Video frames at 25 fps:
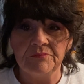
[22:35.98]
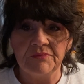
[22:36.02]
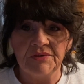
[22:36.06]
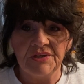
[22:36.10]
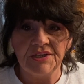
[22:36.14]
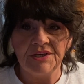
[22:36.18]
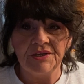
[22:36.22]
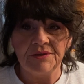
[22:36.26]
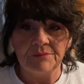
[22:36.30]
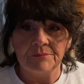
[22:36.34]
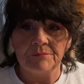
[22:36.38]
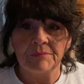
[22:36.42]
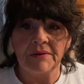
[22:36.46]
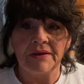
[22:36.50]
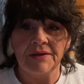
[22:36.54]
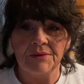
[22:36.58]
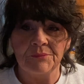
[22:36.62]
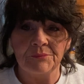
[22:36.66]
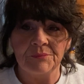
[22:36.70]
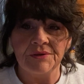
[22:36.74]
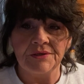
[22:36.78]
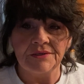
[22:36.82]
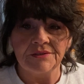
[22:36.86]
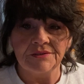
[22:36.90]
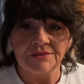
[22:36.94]
deep
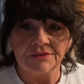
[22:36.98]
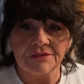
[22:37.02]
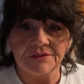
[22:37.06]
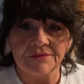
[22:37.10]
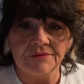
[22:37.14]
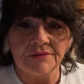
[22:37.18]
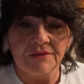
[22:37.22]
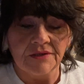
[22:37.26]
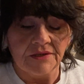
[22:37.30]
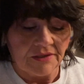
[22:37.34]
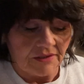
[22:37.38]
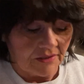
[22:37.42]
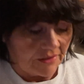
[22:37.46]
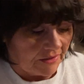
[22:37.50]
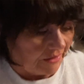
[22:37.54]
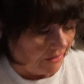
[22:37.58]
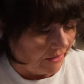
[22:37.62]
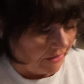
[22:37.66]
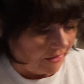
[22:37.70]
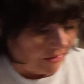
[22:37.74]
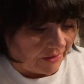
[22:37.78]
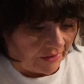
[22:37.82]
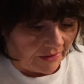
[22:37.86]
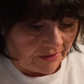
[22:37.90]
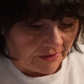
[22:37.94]
pan pizza.
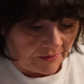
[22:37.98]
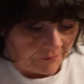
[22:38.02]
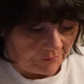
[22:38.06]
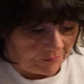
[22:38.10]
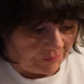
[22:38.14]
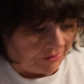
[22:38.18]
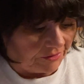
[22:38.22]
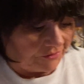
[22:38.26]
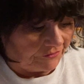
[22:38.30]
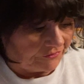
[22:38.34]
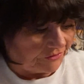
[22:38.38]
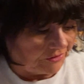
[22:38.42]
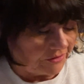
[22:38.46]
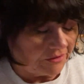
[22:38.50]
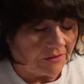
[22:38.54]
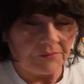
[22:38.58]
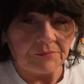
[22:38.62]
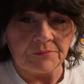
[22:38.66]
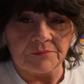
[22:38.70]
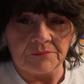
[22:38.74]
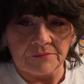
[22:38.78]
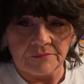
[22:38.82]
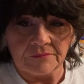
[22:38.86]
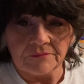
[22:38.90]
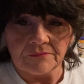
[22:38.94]
It puffed
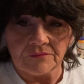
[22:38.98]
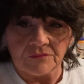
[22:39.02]
up